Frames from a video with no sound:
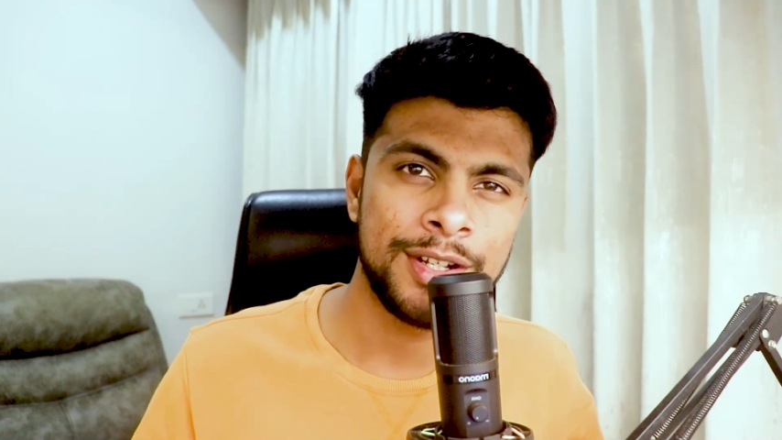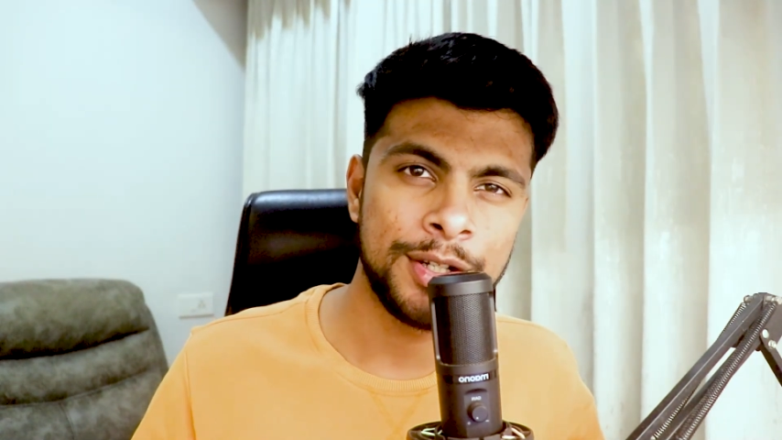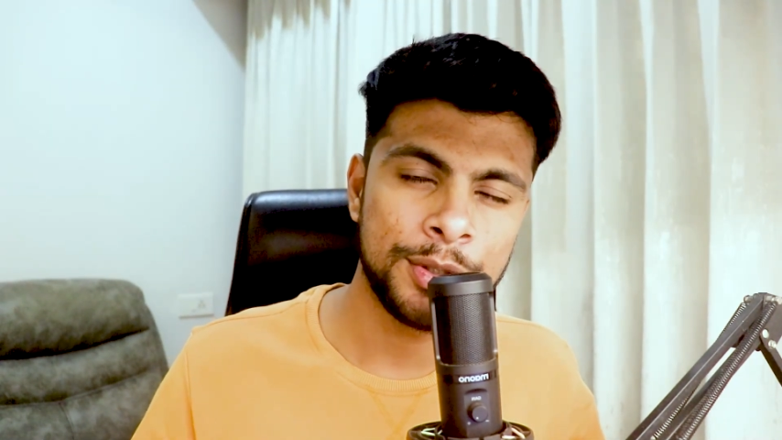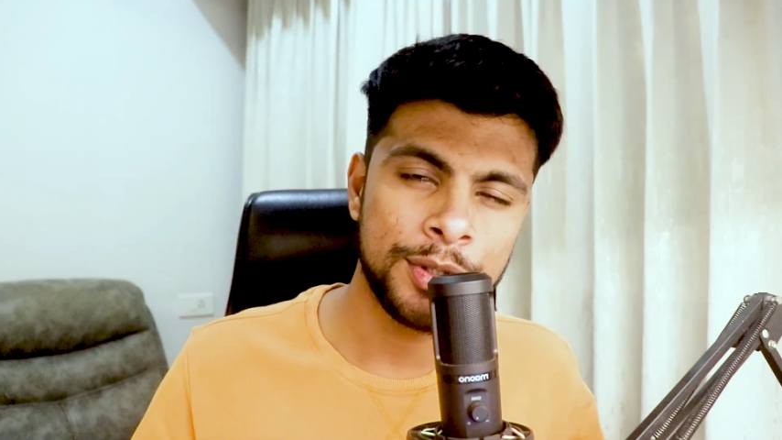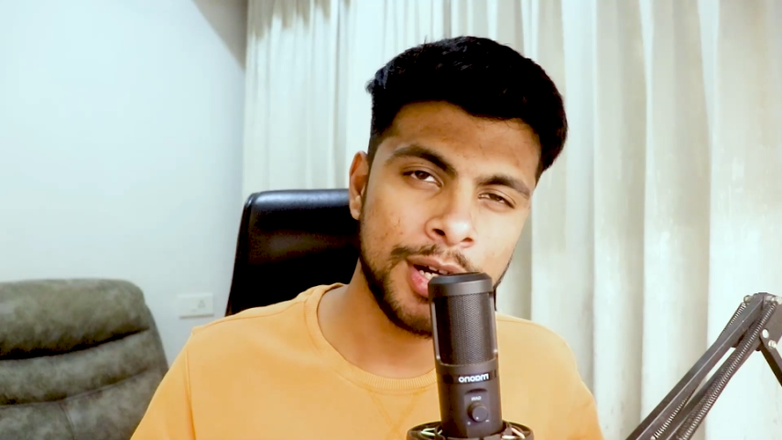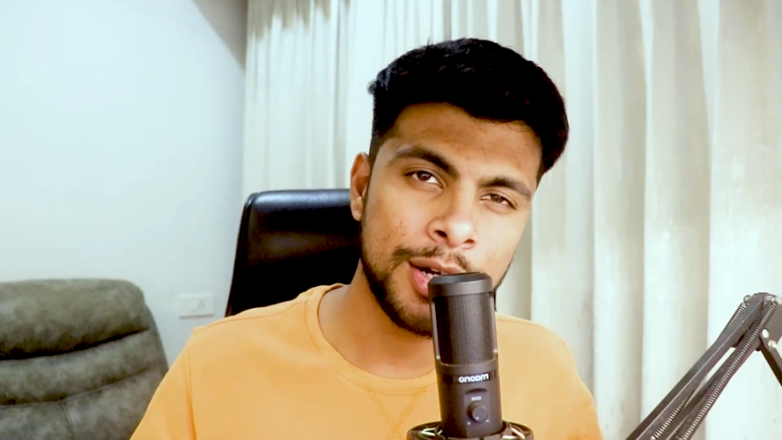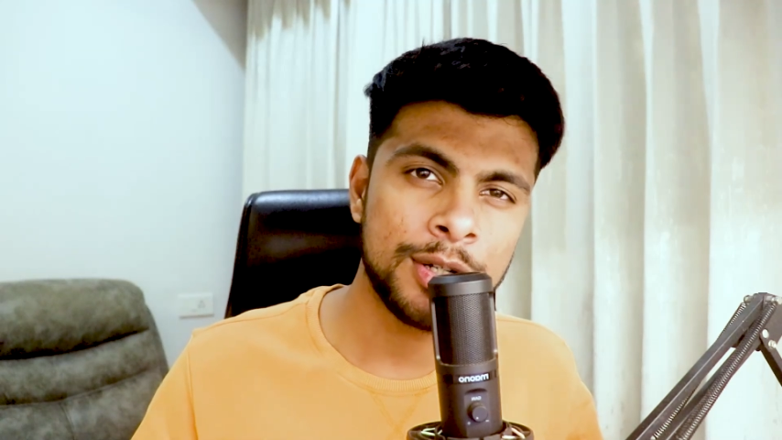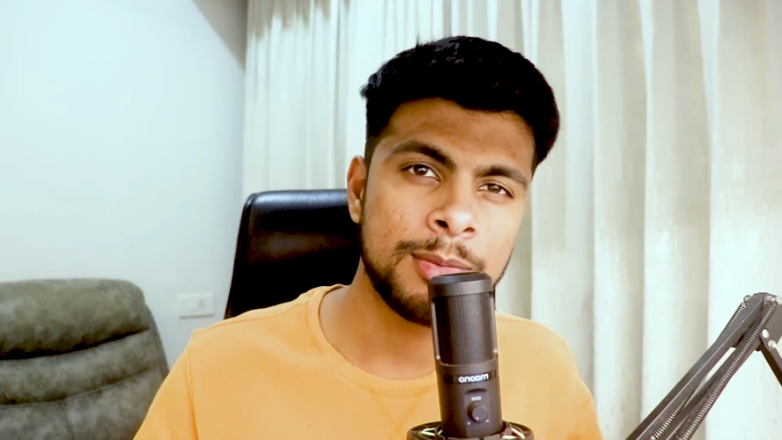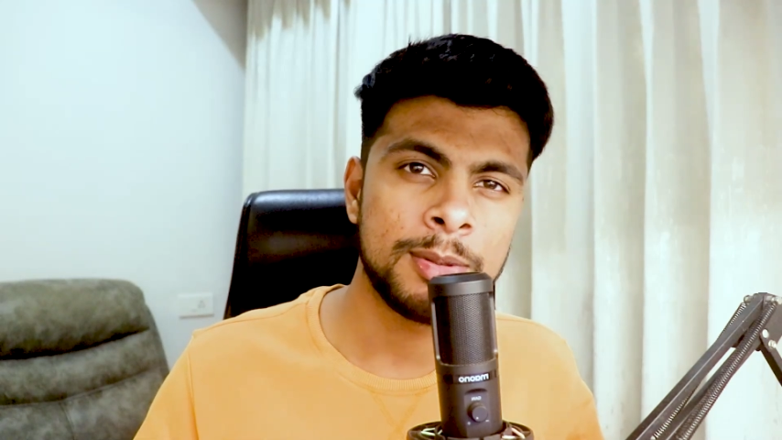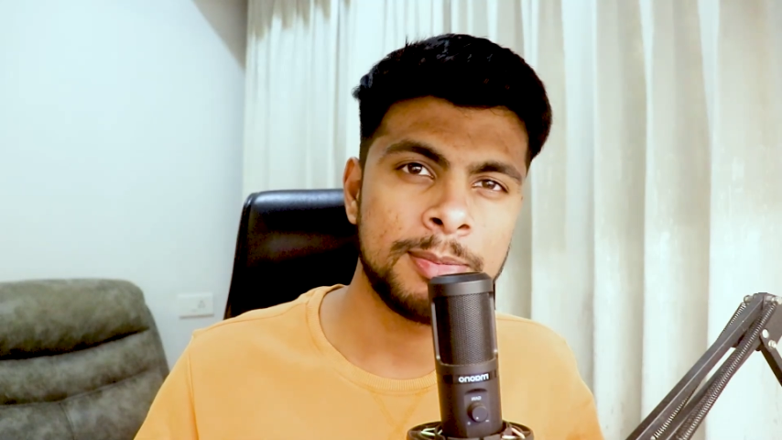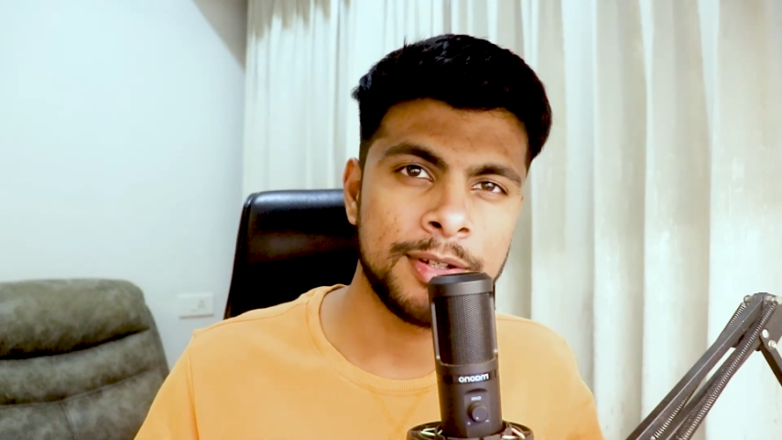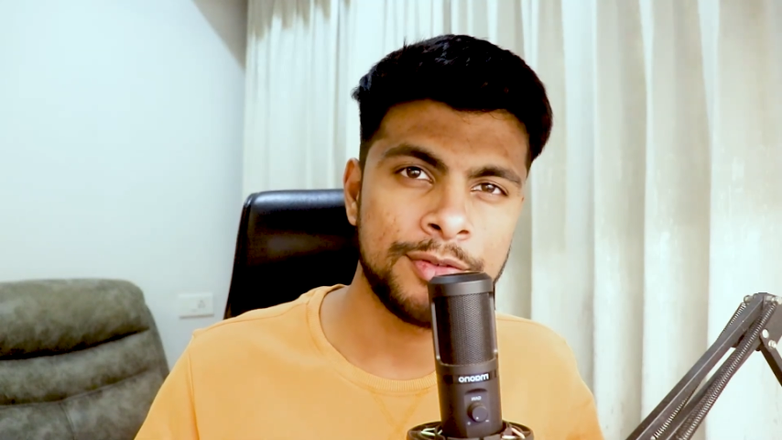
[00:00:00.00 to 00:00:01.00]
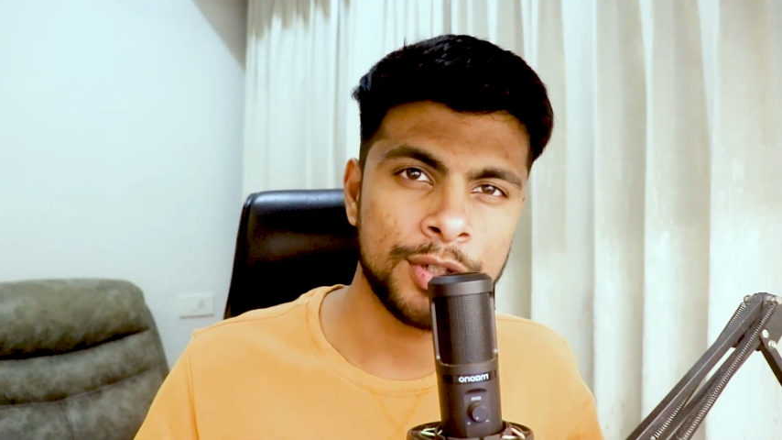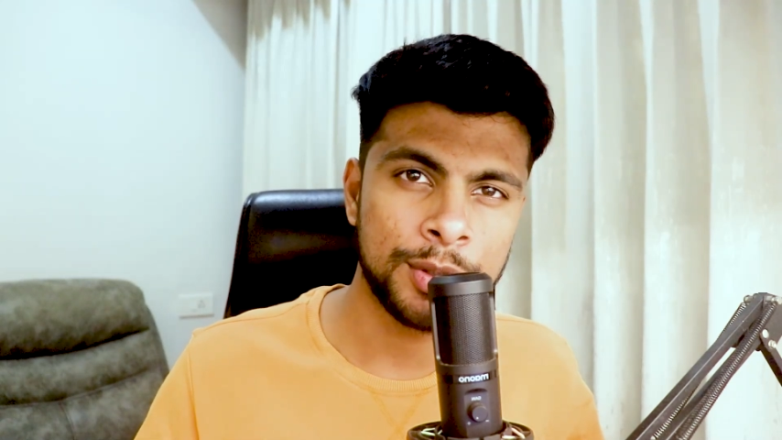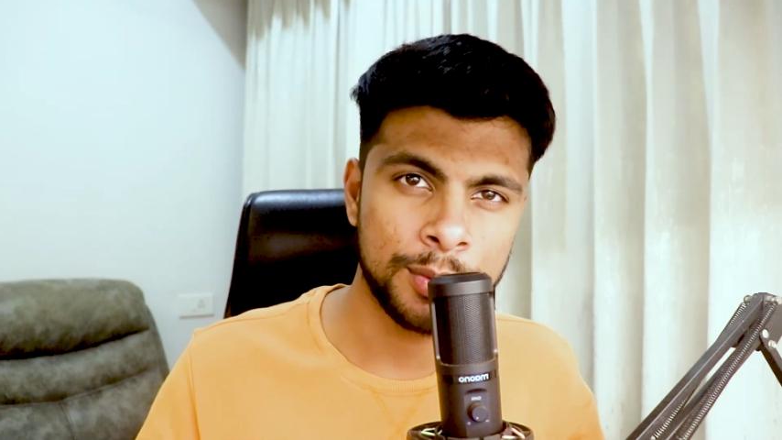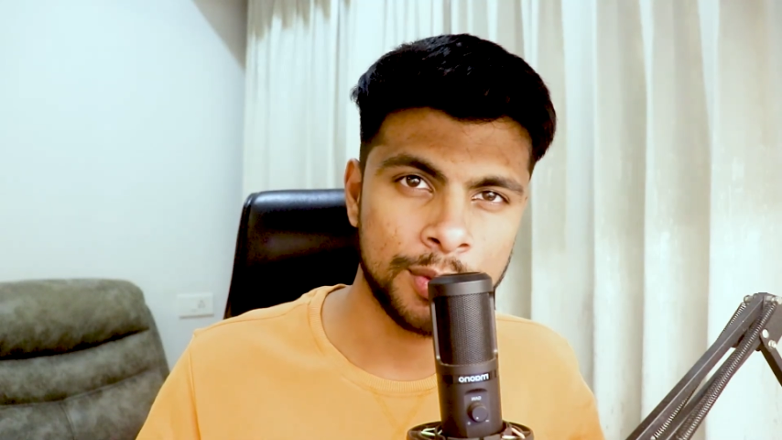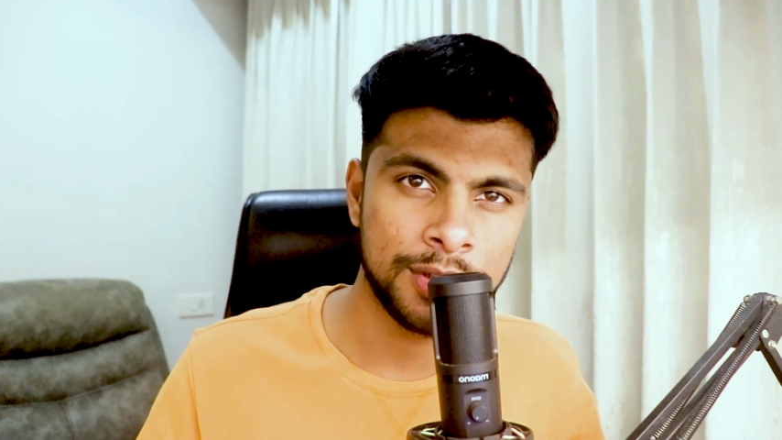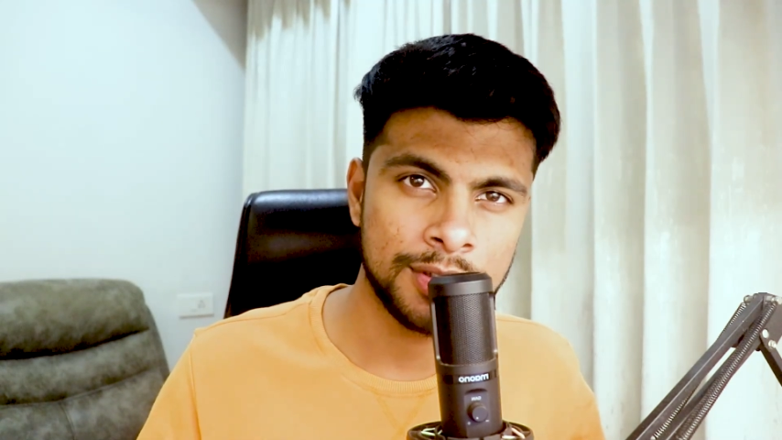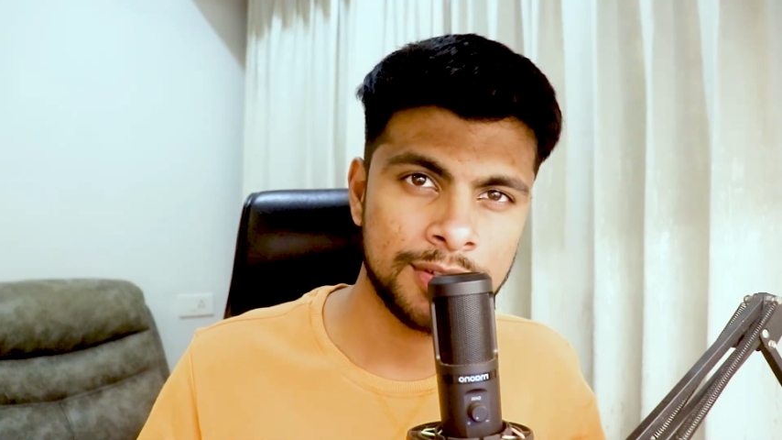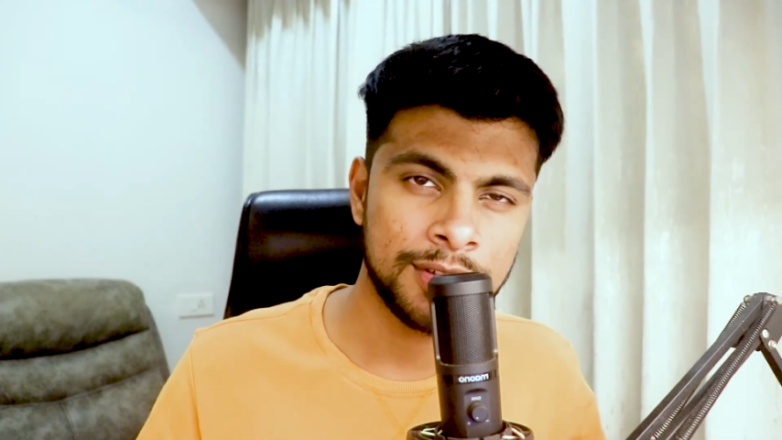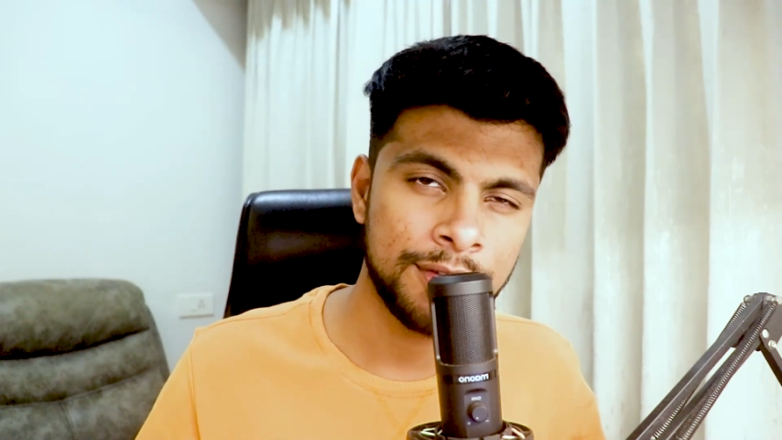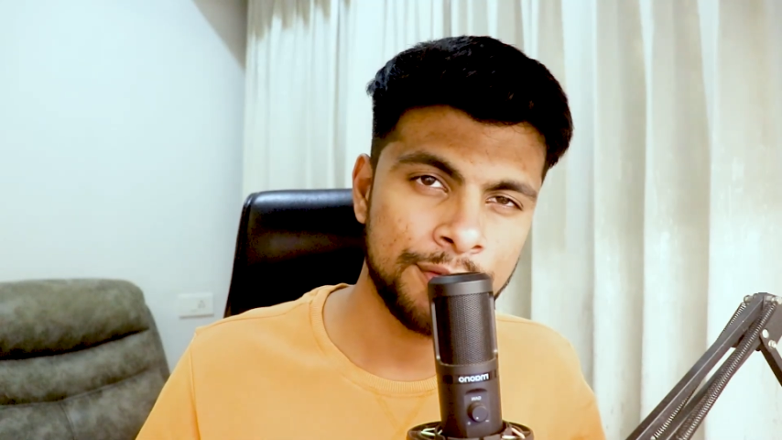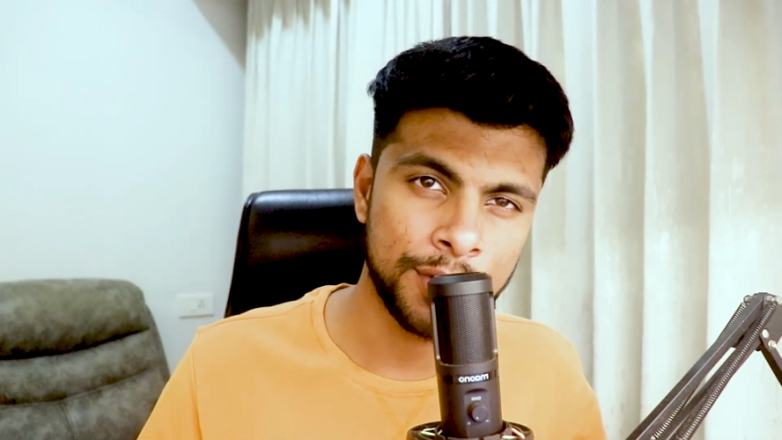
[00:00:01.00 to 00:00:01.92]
into how to prepare for Quants